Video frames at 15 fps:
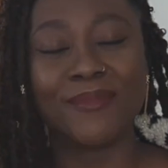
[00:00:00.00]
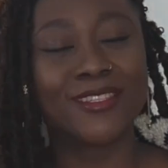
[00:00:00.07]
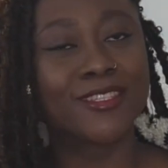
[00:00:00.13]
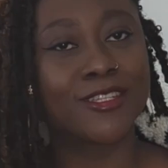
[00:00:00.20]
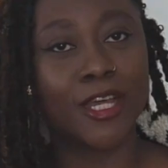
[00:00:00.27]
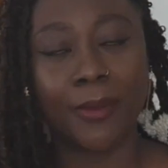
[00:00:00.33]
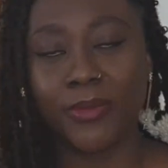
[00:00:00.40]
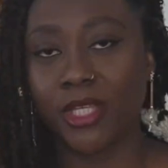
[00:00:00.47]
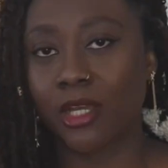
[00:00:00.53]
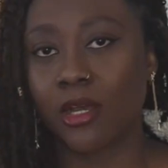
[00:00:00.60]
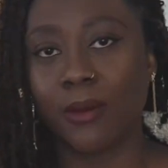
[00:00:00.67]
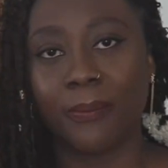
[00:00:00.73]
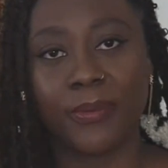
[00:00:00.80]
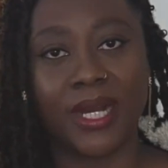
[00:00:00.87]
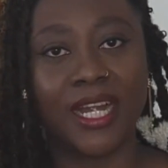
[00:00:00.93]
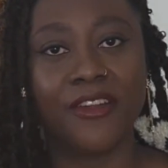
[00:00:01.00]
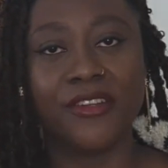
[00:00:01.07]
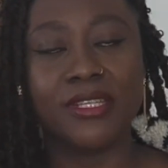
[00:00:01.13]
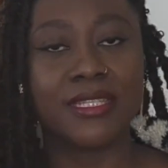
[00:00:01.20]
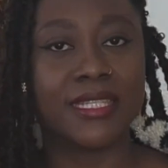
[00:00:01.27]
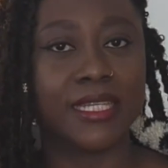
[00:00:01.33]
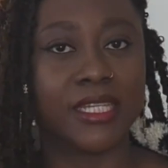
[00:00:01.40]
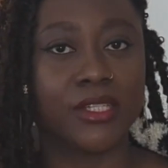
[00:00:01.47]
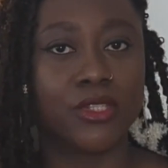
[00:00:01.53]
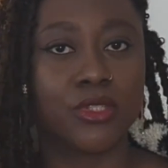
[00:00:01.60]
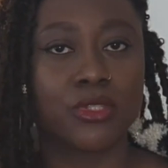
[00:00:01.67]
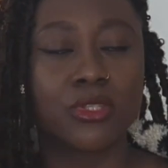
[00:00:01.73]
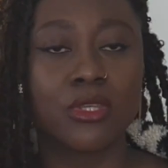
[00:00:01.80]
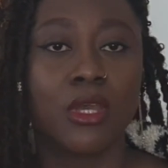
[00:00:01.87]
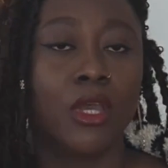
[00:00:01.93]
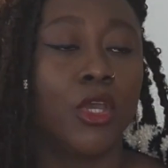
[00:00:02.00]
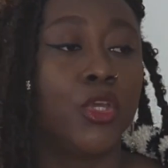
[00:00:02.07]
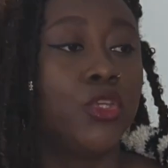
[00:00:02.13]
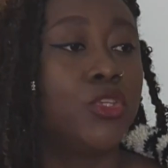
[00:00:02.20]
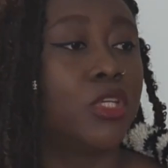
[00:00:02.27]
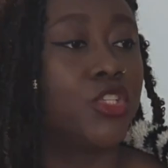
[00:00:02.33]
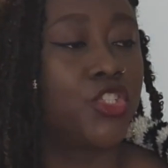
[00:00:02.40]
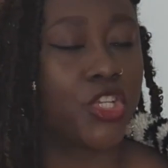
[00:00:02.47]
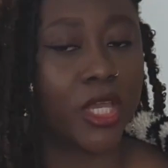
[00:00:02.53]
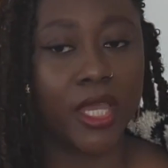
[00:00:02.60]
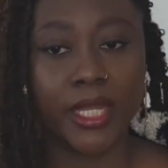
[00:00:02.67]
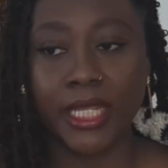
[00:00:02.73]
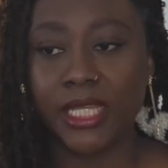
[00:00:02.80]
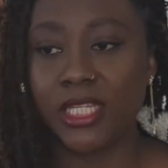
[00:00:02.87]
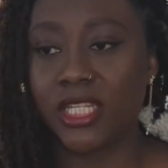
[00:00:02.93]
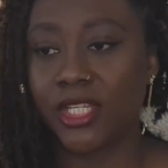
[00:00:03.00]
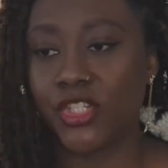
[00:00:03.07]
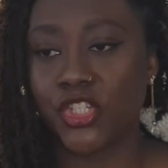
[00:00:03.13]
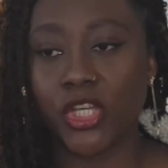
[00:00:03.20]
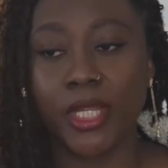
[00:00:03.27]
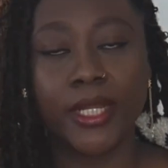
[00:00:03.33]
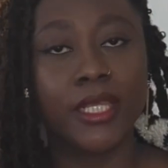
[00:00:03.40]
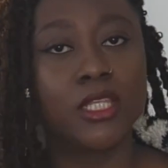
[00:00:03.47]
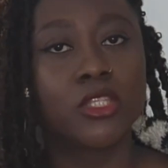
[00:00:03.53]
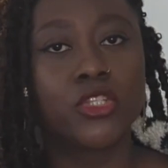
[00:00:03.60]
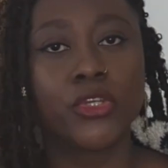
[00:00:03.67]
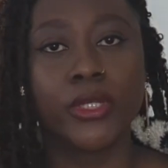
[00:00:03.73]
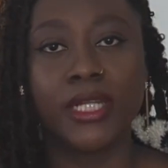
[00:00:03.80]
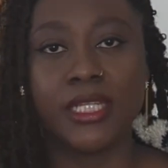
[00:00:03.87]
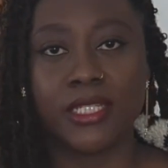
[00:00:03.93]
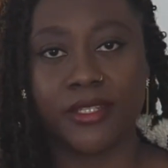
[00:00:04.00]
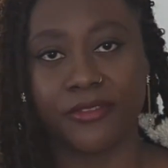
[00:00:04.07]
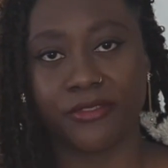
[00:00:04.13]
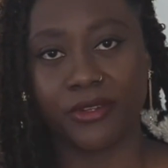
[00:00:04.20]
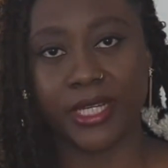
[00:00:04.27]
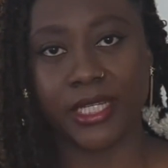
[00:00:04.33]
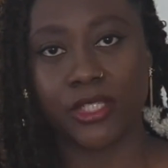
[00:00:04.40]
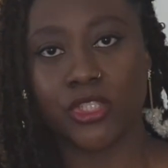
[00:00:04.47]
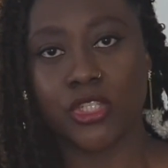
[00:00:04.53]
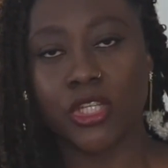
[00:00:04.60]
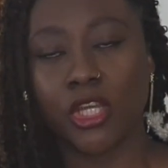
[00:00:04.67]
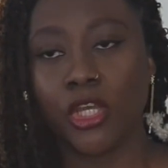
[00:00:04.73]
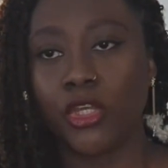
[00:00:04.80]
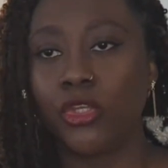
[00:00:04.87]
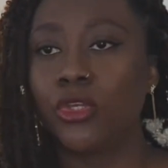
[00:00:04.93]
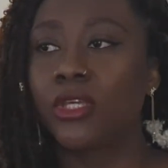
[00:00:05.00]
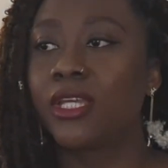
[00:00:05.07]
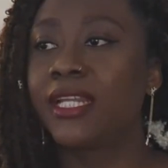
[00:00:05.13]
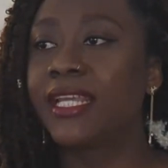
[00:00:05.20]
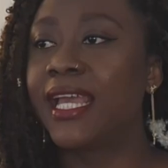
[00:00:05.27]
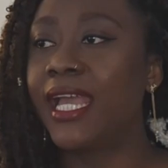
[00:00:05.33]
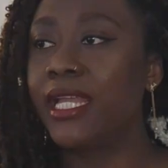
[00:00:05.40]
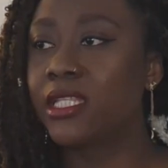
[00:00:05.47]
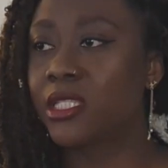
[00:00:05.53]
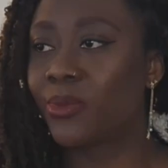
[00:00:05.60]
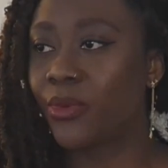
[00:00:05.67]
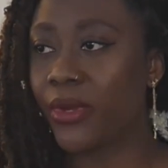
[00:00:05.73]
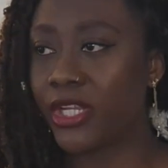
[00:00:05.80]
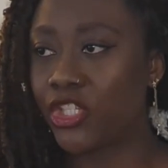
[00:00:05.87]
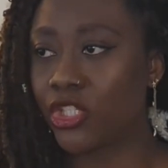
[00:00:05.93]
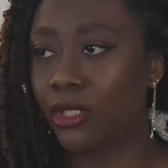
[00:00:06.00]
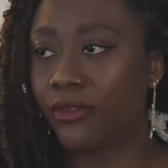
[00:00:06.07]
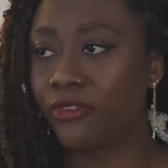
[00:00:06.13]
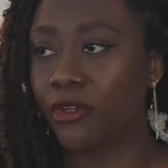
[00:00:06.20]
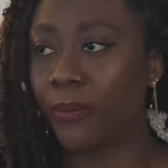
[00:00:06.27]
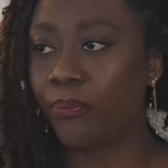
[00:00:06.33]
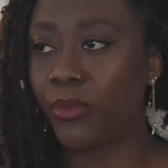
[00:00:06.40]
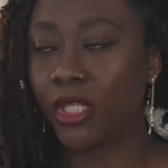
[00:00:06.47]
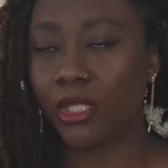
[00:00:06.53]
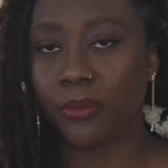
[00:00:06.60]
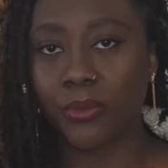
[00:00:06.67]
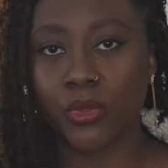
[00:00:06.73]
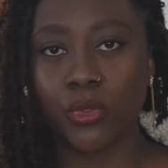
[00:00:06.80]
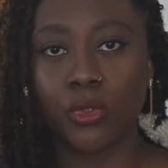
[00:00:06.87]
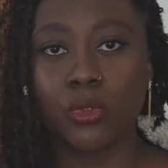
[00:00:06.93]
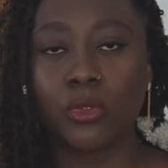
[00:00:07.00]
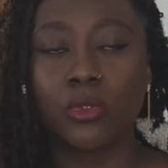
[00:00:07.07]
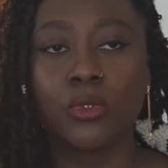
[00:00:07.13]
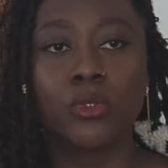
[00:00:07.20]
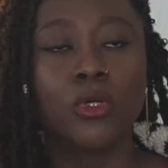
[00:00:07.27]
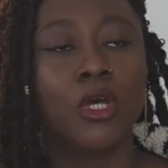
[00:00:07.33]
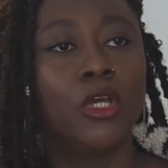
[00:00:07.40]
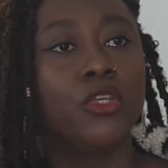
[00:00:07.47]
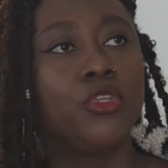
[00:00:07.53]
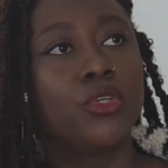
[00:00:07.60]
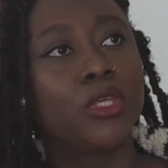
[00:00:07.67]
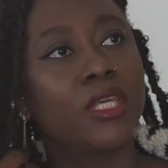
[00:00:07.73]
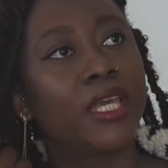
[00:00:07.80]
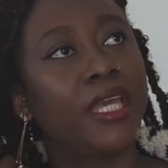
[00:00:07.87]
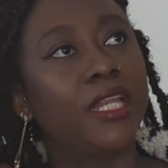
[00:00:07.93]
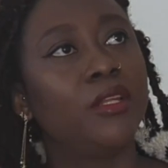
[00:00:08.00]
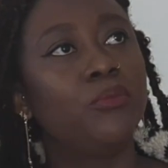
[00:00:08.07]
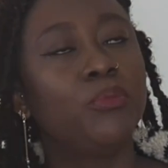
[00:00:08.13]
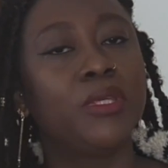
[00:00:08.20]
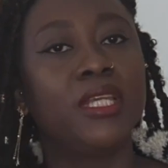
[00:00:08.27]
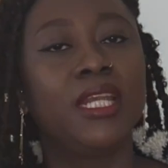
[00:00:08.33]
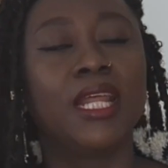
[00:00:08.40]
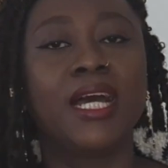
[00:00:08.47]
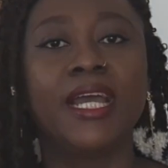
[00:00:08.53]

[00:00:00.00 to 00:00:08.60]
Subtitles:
Stop the comparisons. Your journey, their journey is totally different. You can get inspiration from people. You can be